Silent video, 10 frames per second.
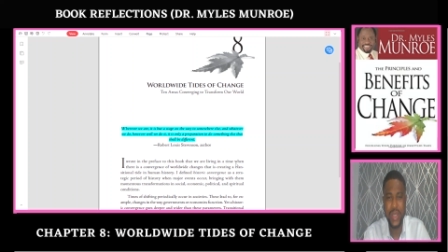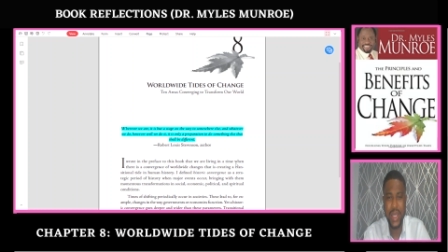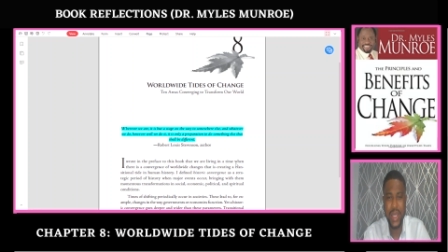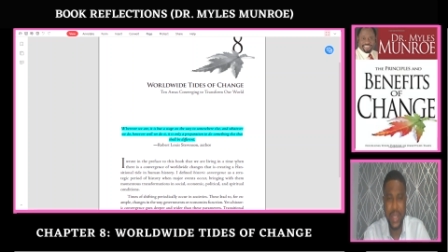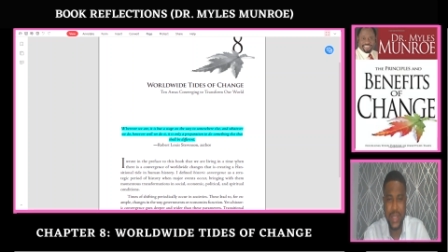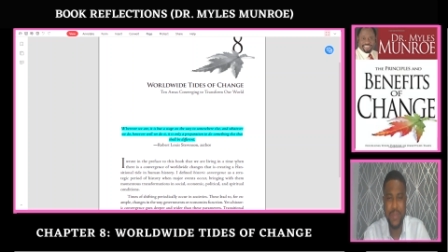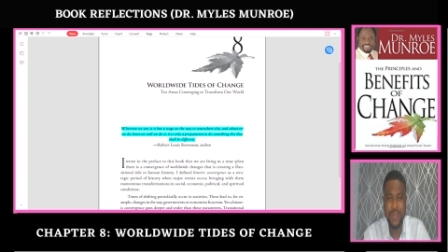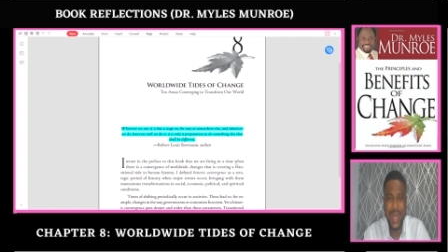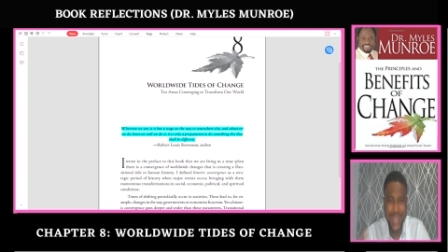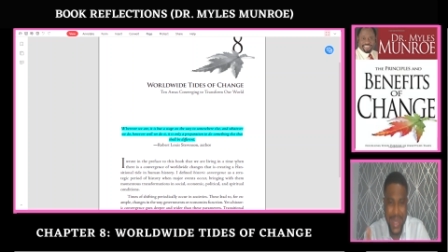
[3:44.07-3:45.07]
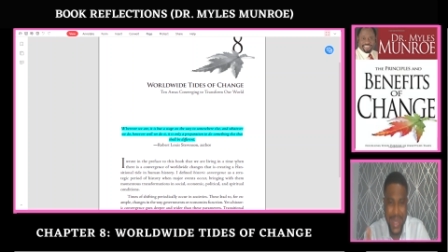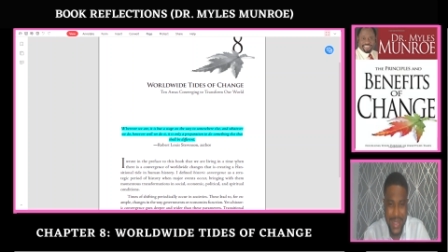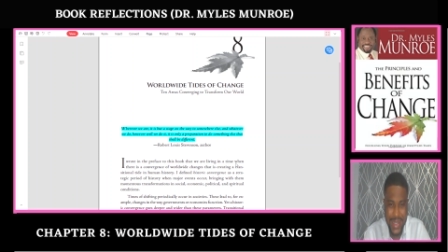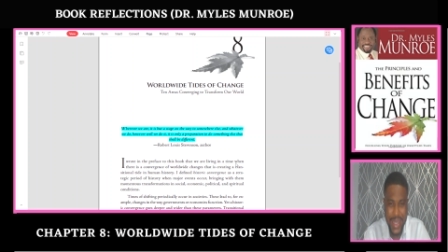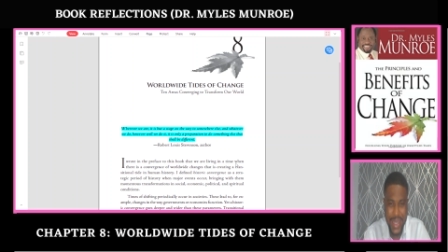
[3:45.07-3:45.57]
it is but a
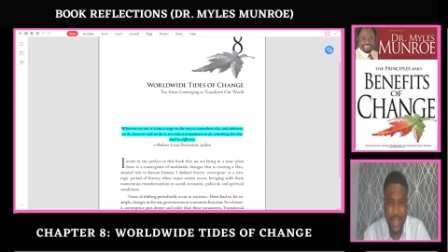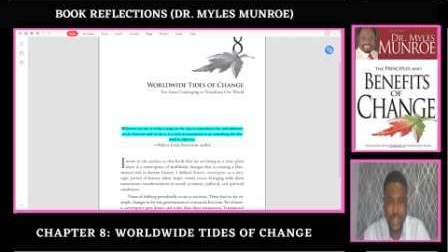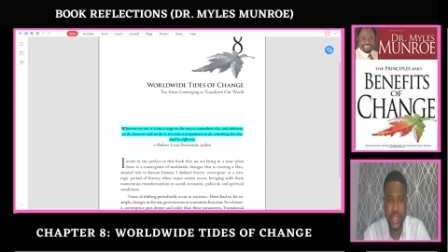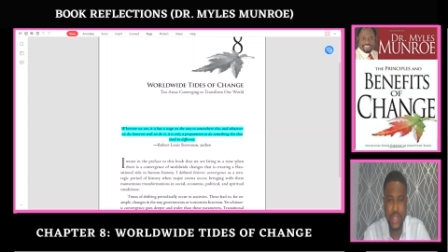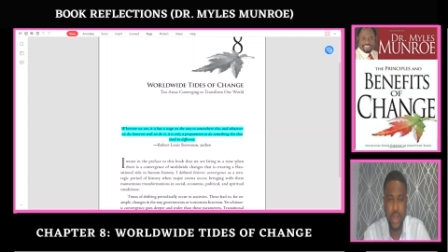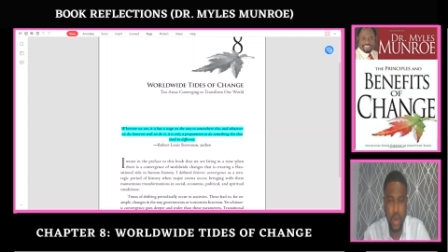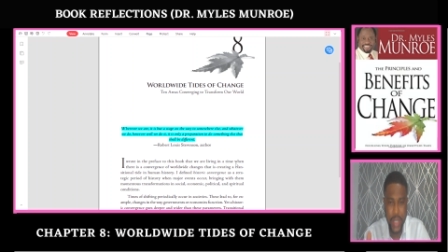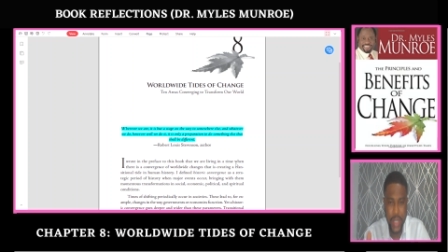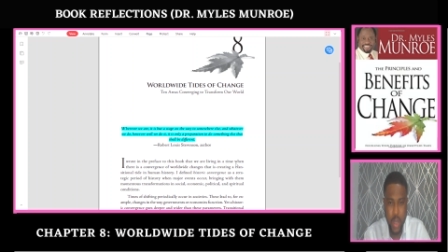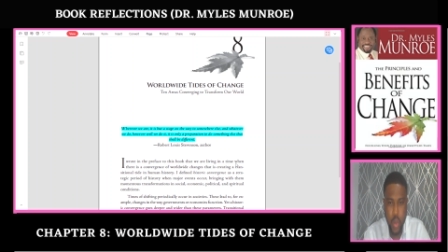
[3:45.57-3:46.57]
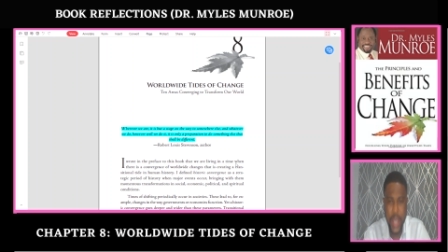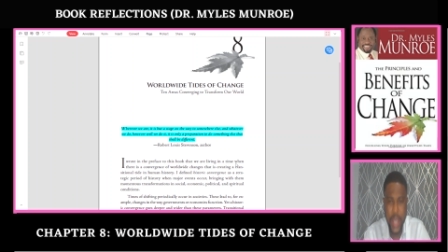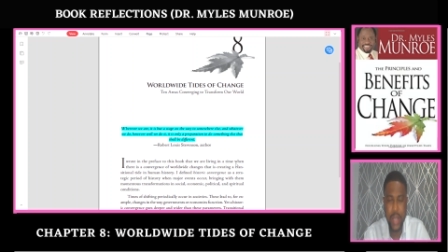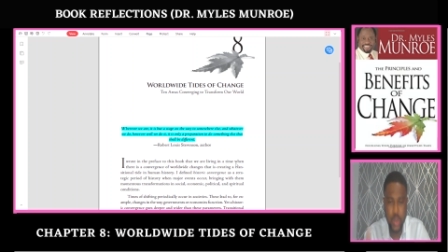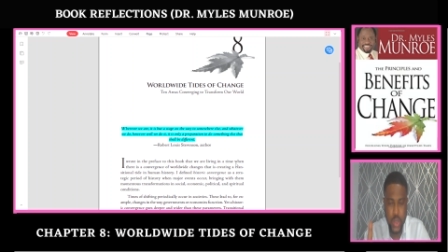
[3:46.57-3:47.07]
stage on the
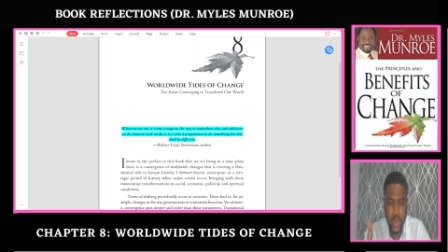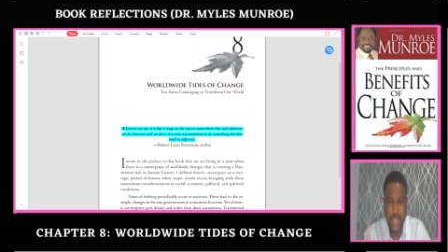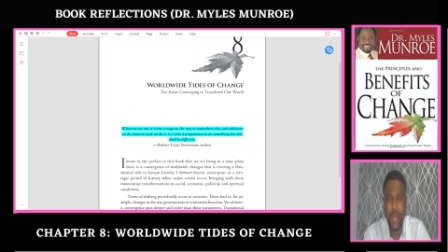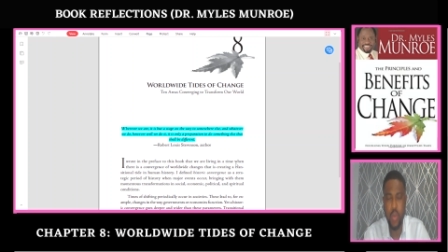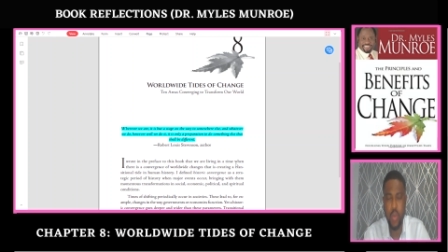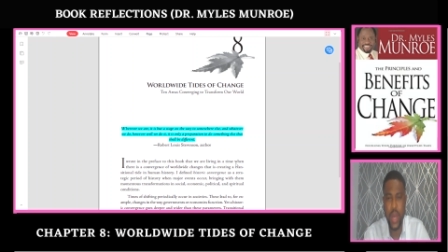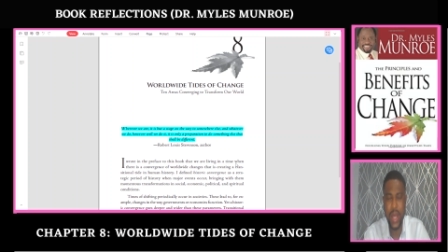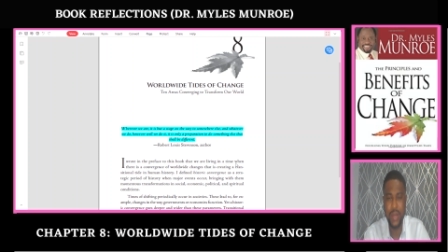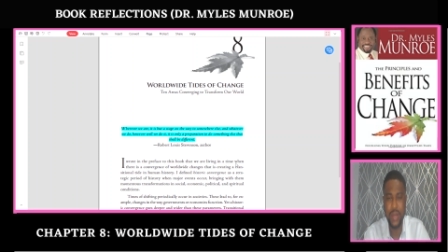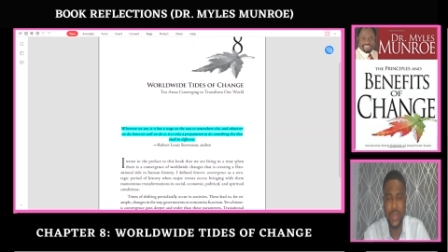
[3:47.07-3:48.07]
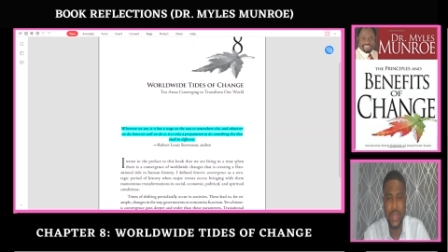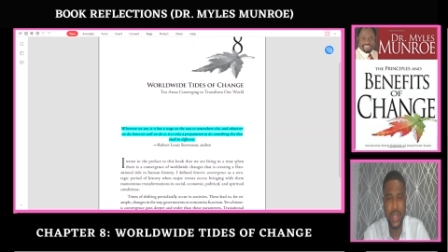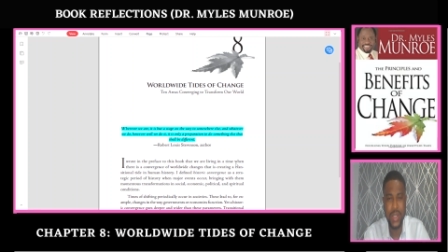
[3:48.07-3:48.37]
way to somewhere else.